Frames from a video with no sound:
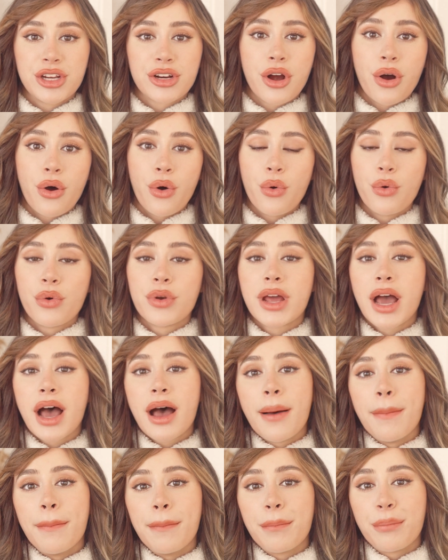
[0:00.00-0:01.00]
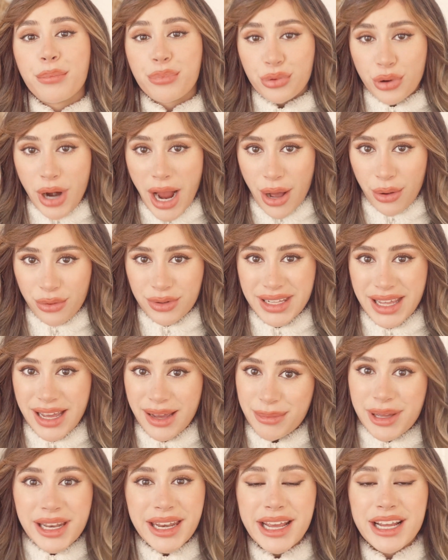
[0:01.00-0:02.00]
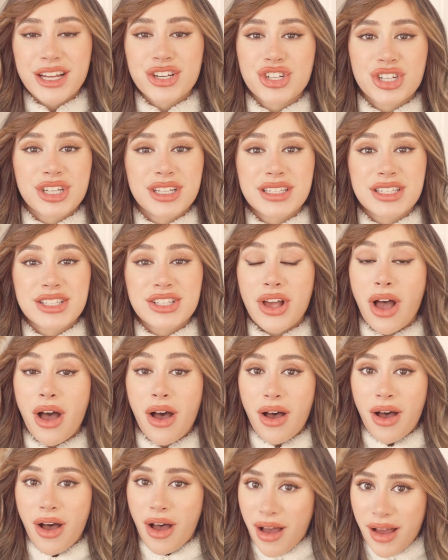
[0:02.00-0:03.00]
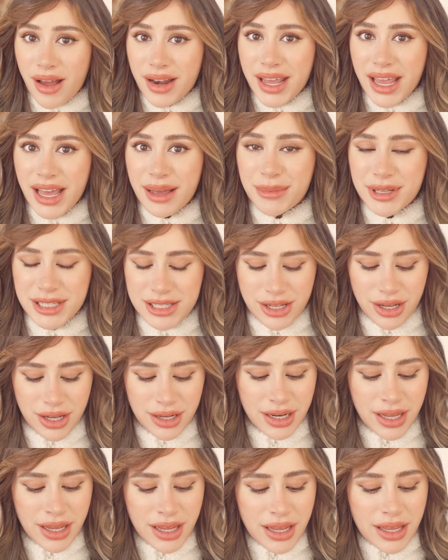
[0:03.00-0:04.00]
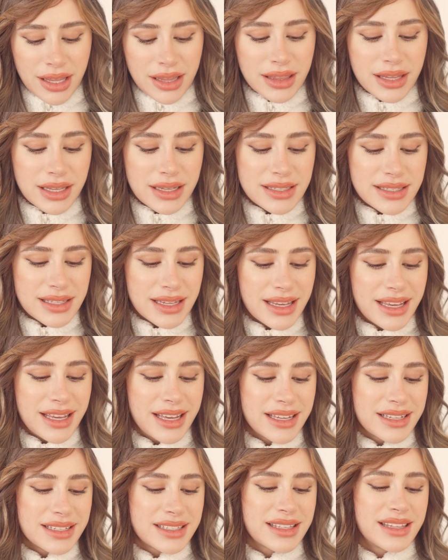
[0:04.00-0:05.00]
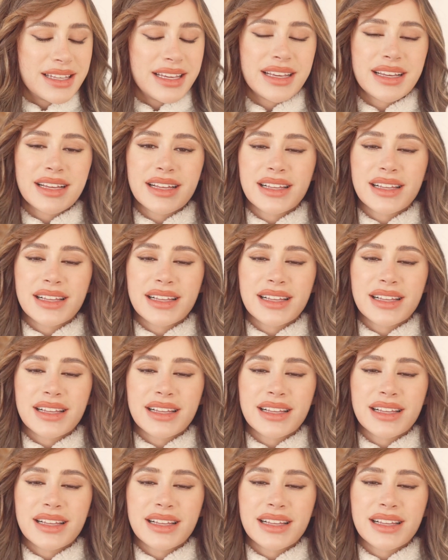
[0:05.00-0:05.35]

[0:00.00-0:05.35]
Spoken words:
your own brow laminations on Amazon. This is the